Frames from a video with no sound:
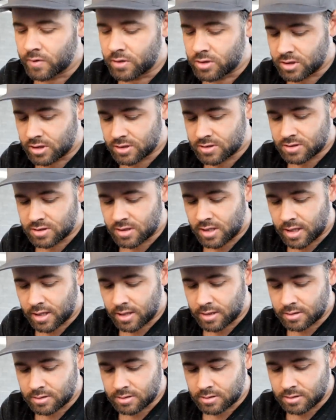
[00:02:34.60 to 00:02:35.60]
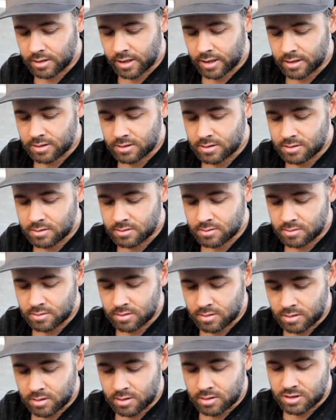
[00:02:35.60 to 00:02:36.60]
just yeah,
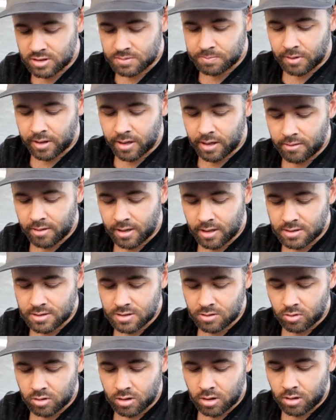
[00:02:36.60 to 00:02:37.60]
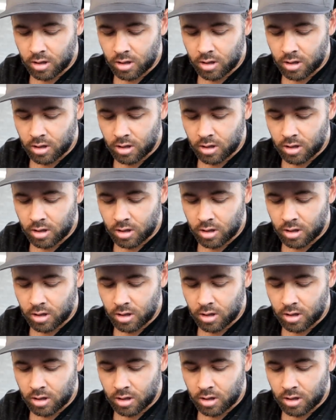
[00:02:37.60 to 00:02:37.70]
just play around, see what you